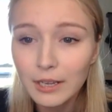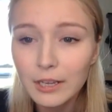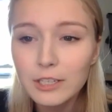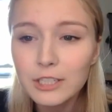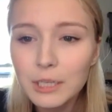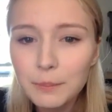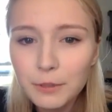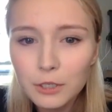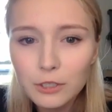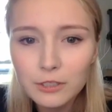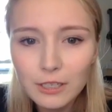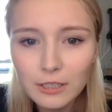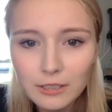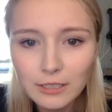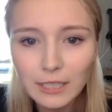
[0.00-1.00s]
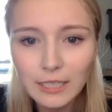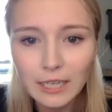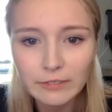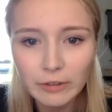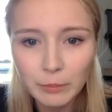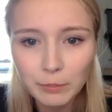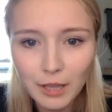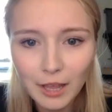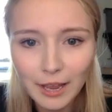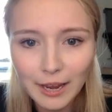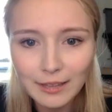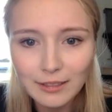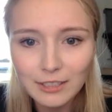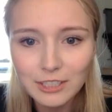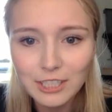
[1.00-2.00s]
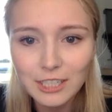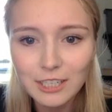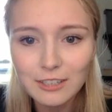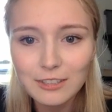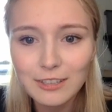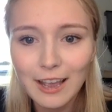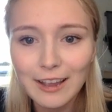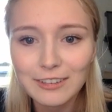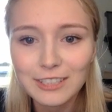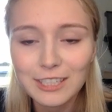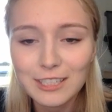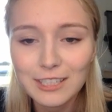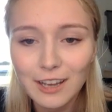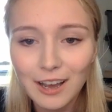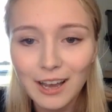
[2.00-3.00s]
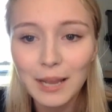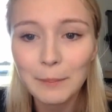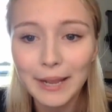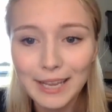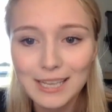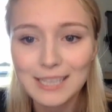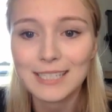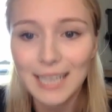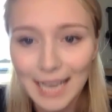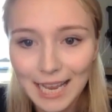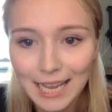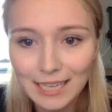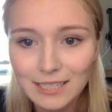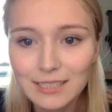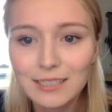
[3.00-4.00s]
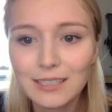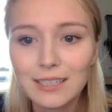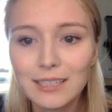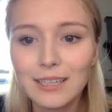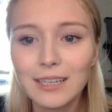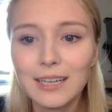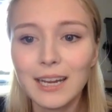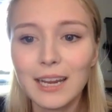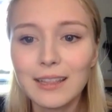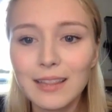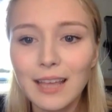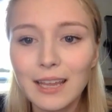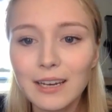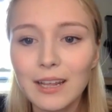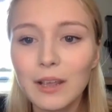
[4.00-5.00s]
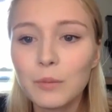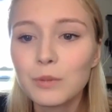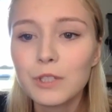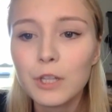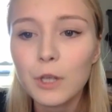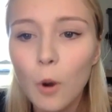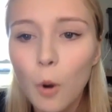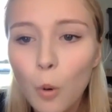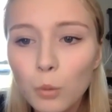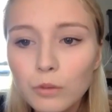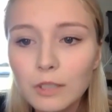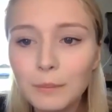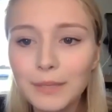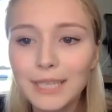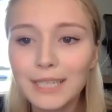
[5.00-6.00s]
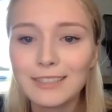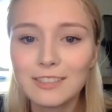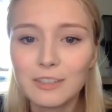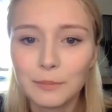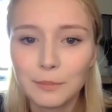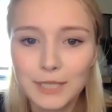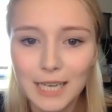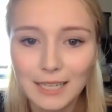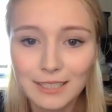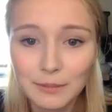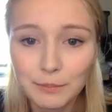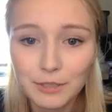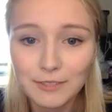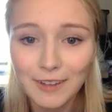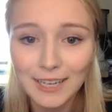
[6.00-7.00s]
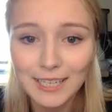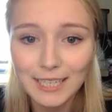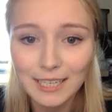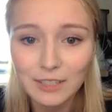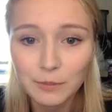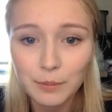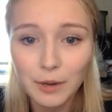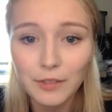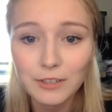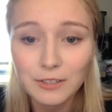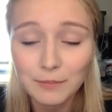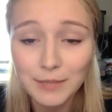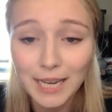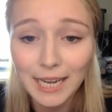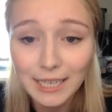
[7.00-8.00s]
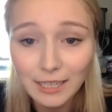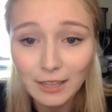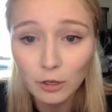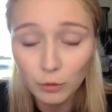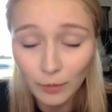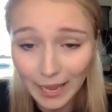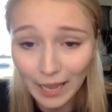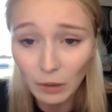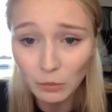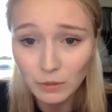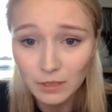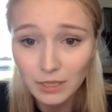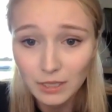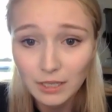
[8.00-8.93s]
She persisted in replying that she desired to die by his hand, and that it was the only means of preventing his brother's obtaining the crown.